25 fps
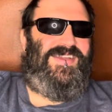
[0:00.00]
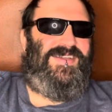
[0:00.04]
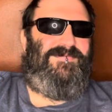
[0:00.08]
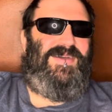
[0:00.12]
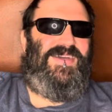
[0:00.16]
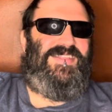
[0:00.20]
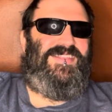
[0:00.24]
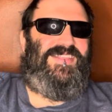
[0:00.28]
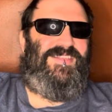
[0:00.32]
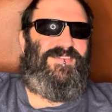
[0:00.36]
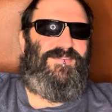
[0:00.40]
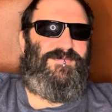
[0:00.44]

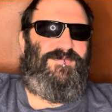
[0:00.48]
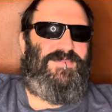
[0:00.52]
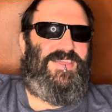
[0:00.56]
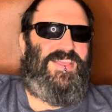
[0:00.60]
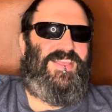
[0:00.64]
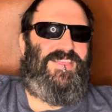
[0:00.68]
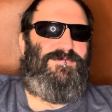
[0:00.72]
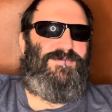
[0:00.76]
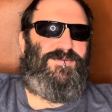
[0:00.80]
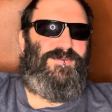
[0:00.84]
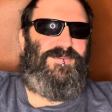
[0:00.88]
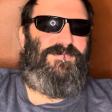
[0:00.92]
about this from
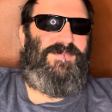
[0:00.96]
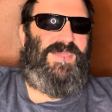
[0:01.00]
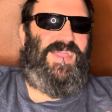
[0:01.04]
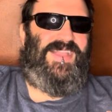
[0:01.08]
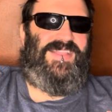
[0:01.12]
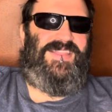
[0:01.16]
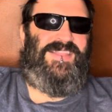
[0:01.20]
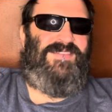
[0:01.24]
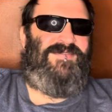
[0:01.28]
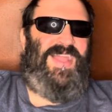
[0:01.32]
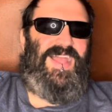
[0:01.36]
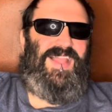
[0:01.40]
his
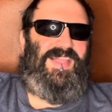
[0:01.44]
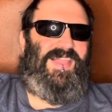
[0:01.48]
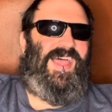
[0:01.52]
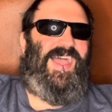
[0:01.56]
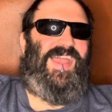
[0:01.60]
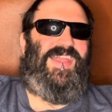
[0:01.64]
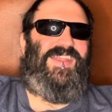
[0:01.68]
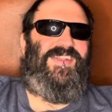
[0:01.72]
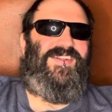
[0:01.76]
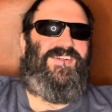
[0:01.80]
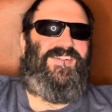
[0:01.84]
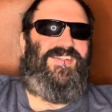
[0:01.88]
perspective, not
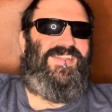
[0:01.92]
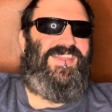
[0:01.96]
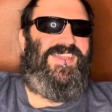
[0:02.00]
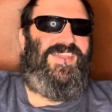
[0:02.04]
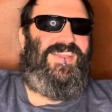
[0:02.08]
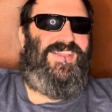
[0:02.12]
Lionel.